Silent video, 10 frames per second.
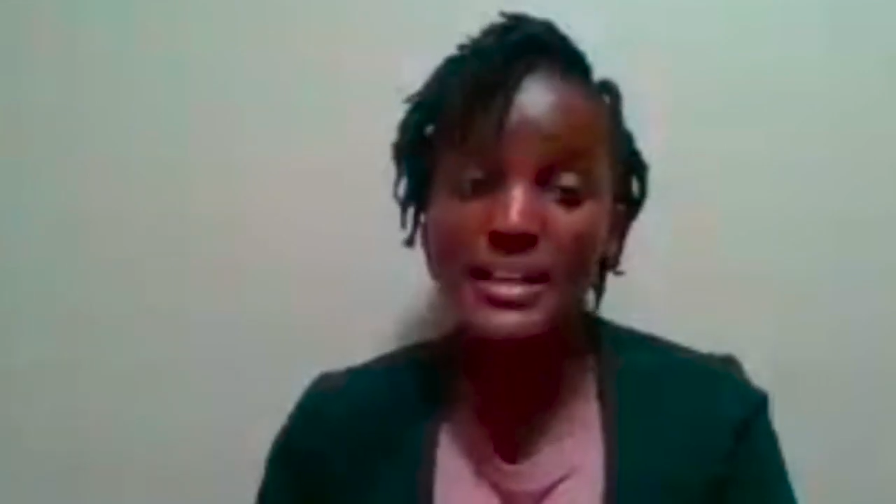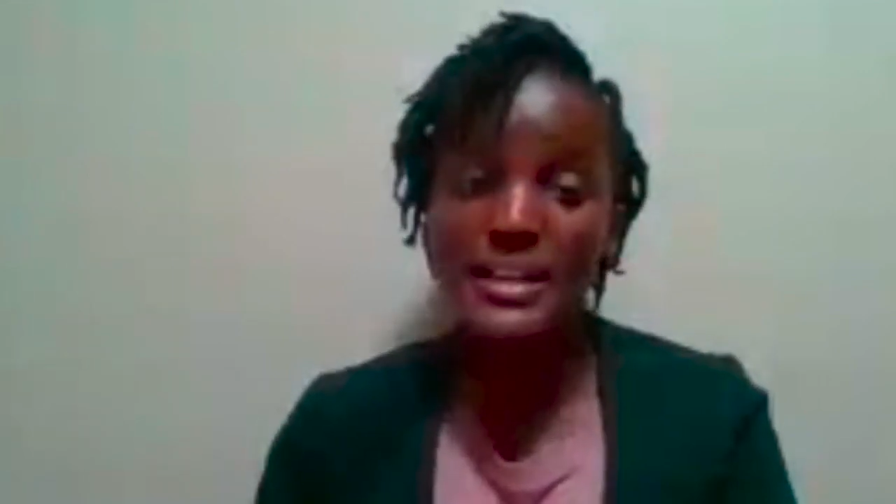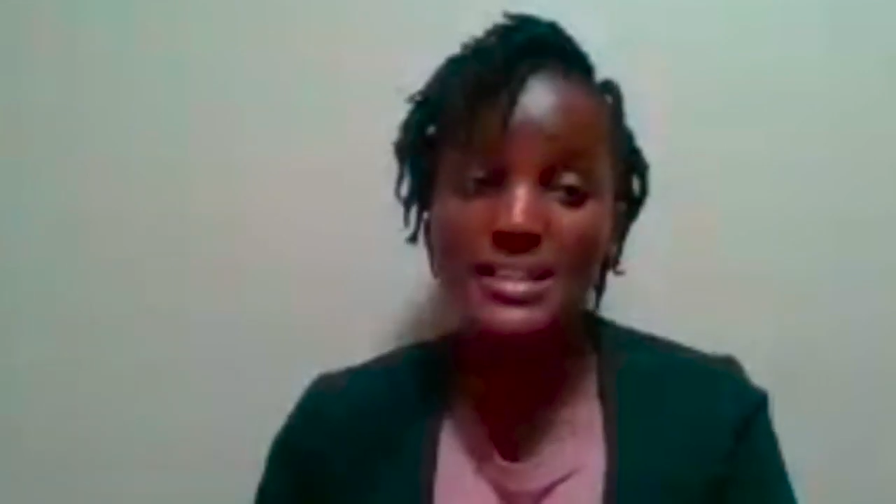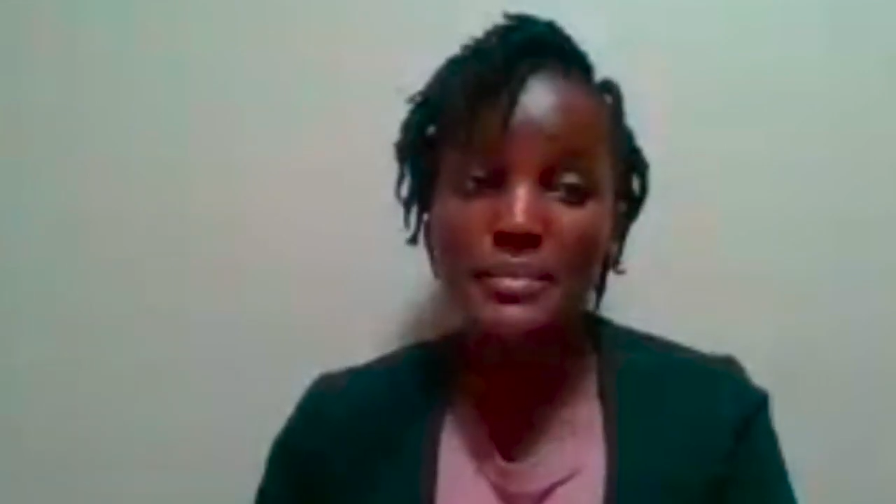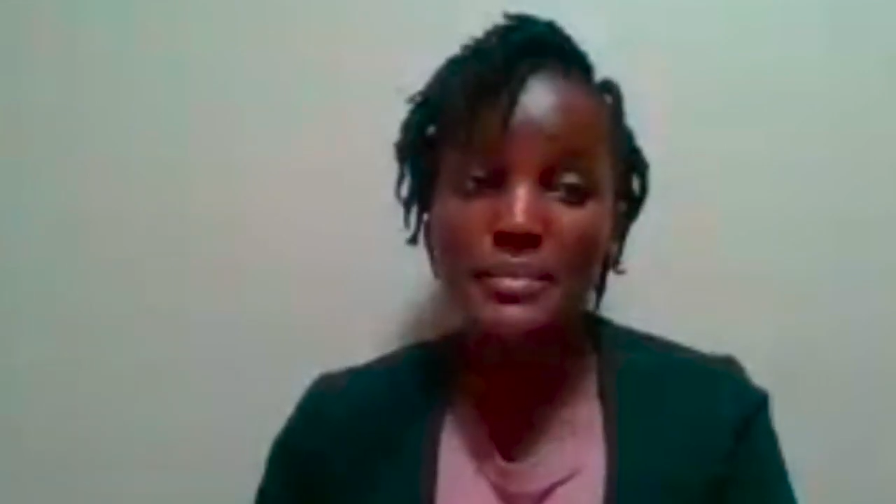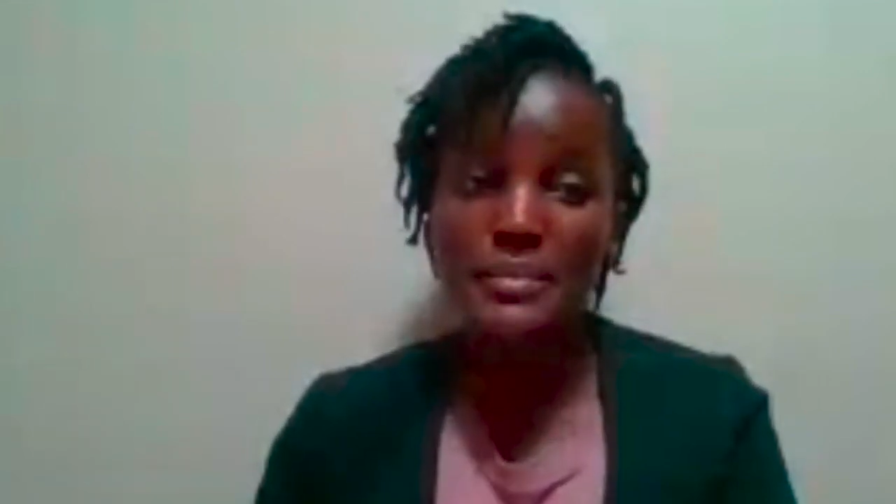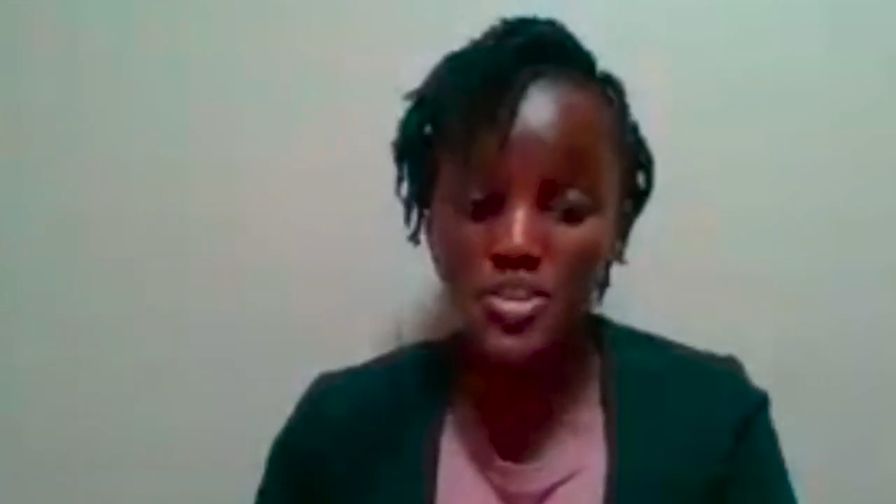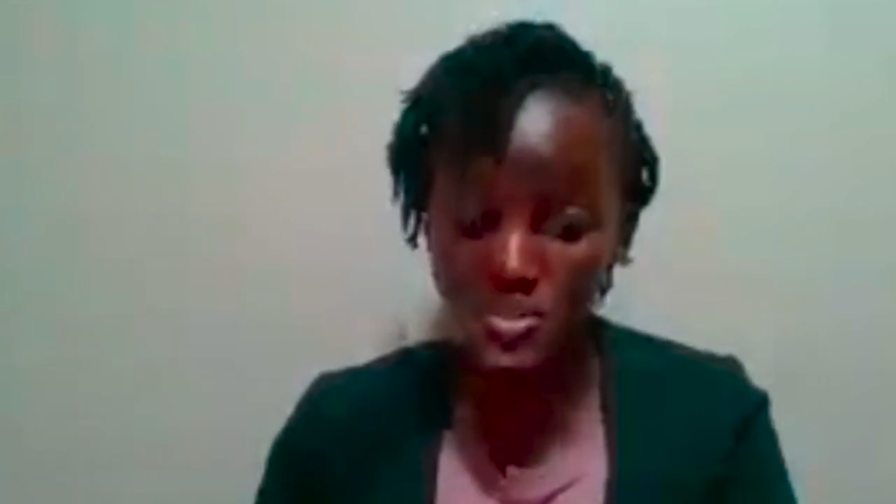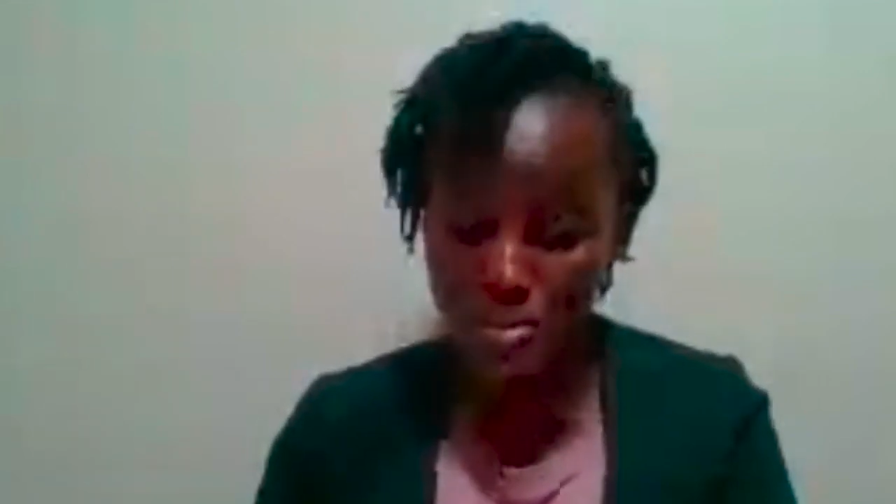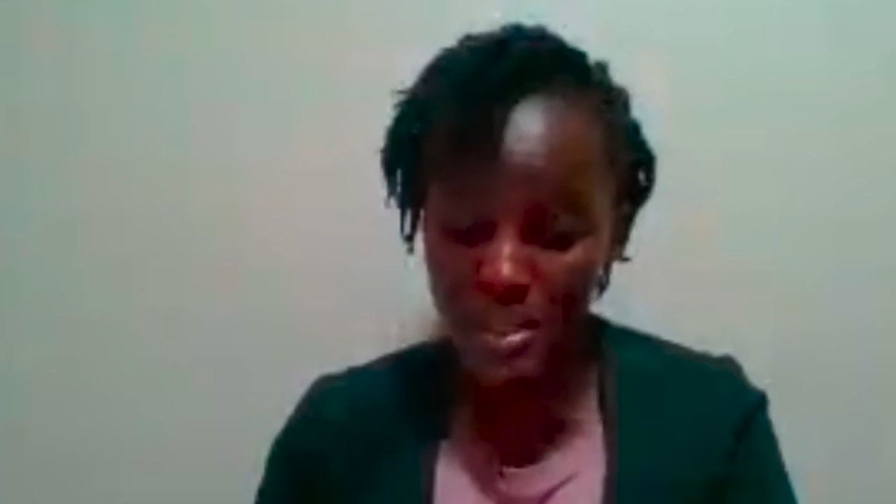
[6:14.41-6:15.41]
it's about
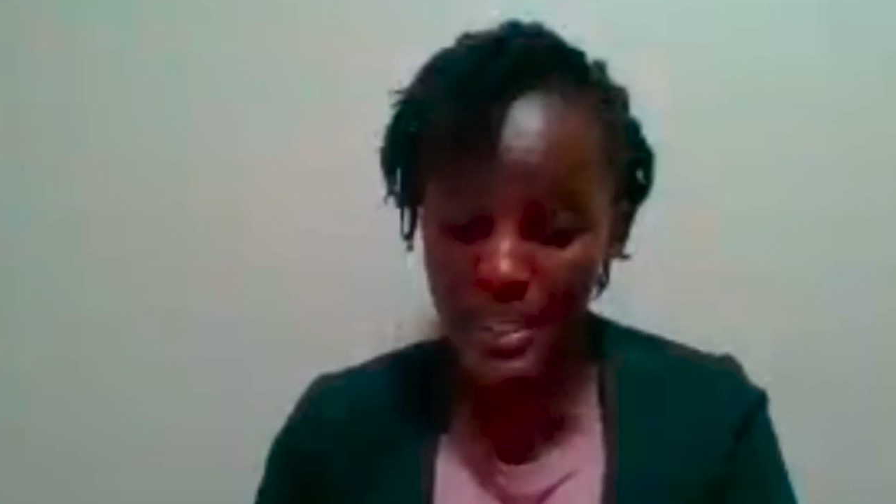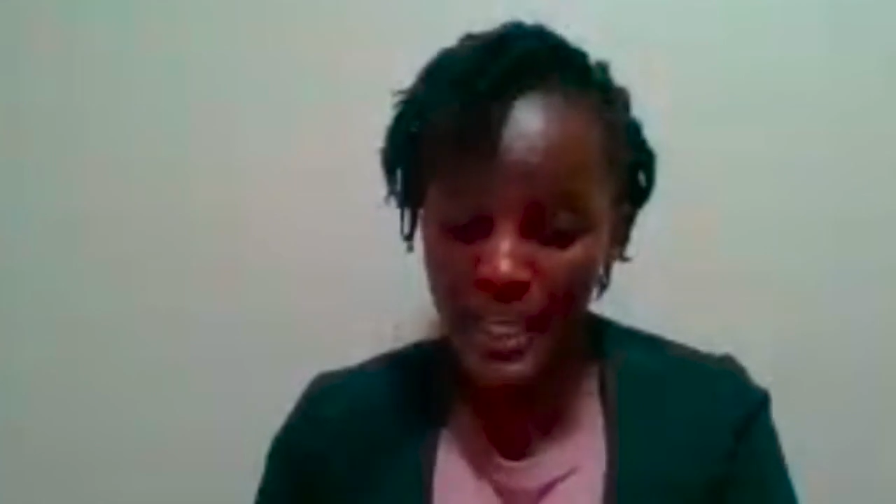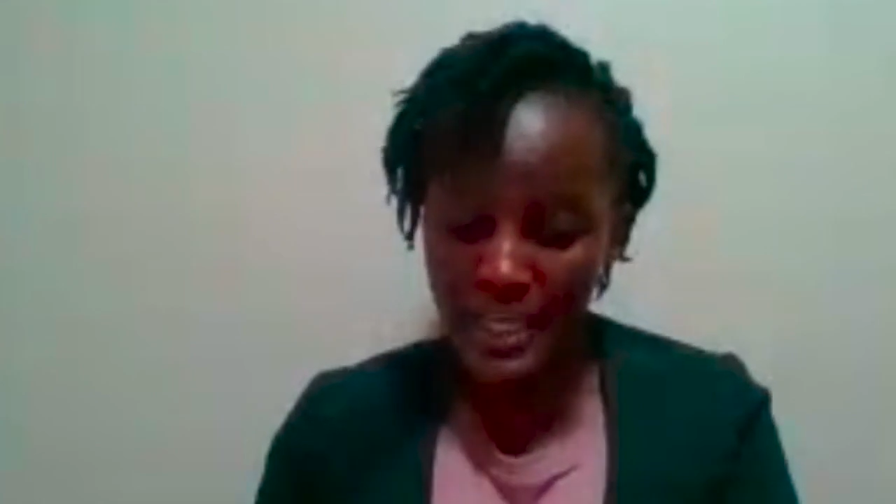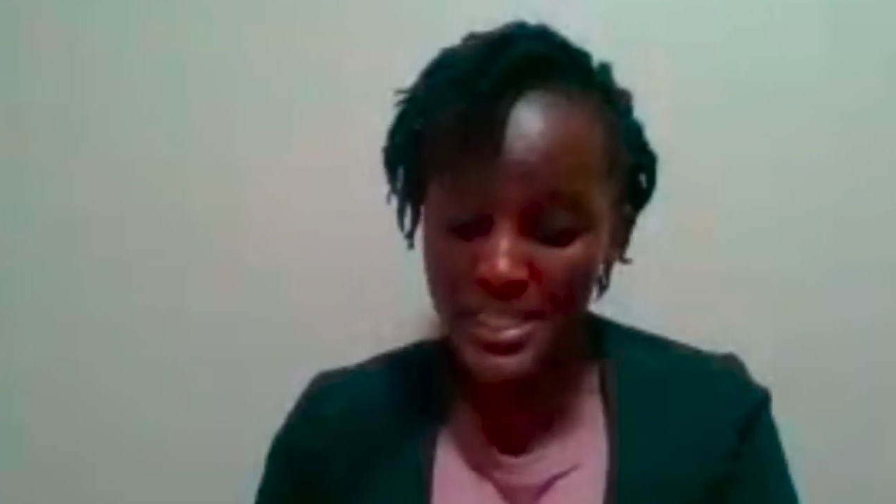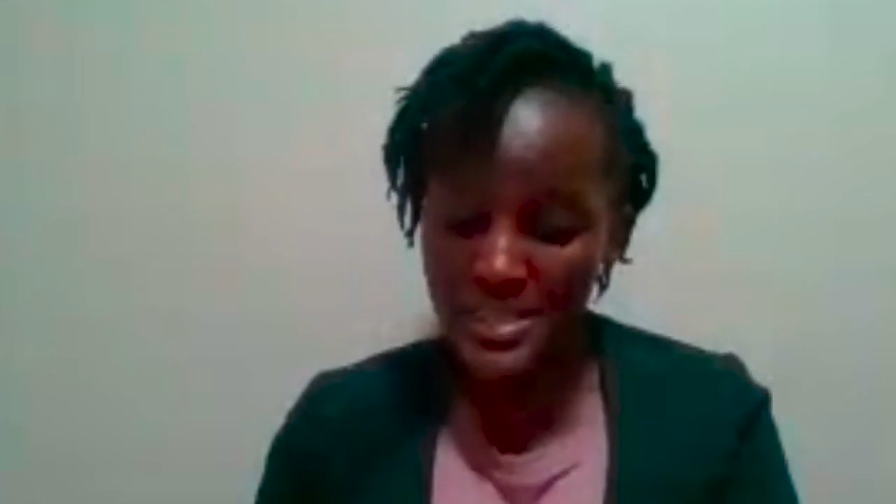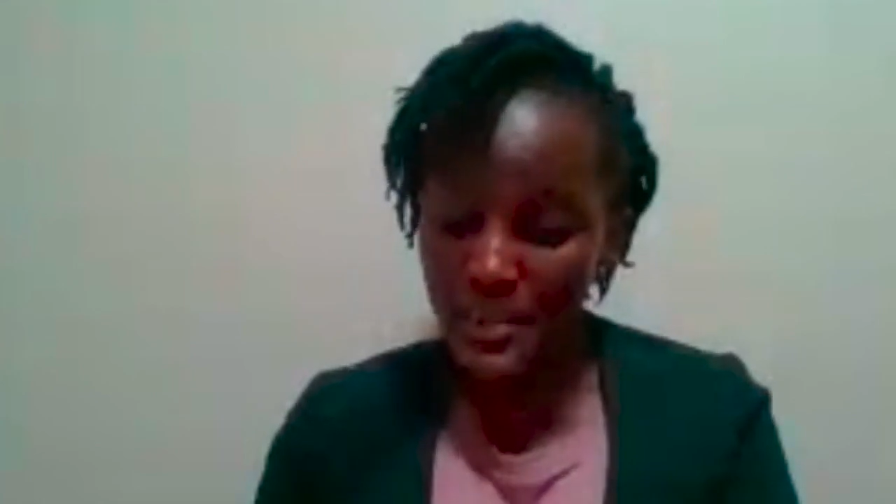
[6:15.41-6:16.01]
all these other